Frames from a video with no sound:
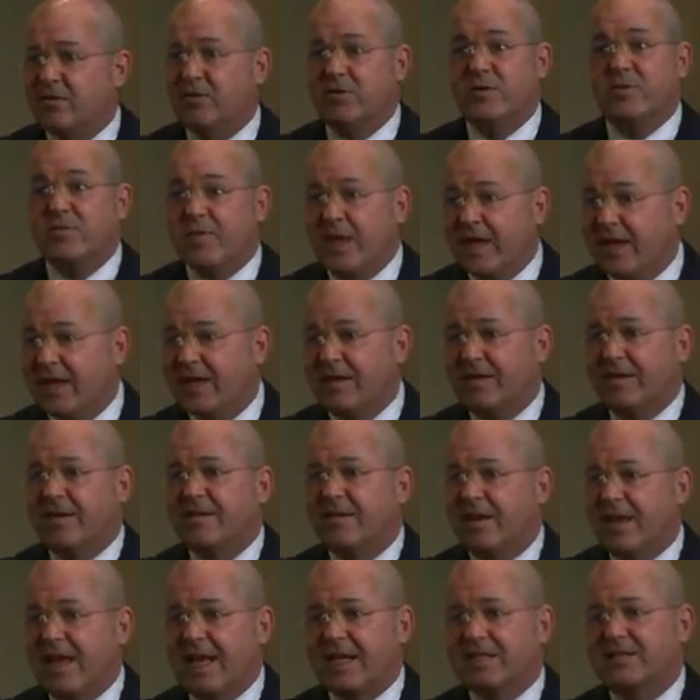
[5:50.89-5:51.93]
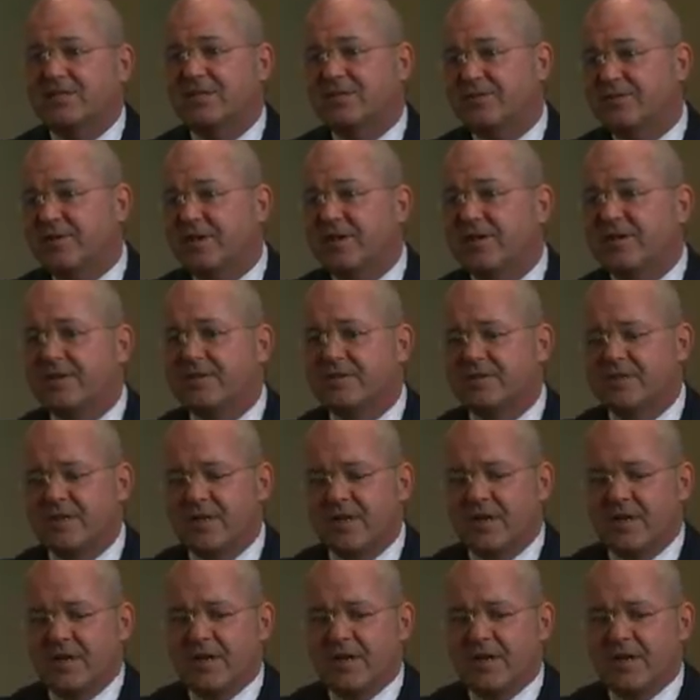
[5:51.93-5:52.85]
couldn't make it in the last 2 years.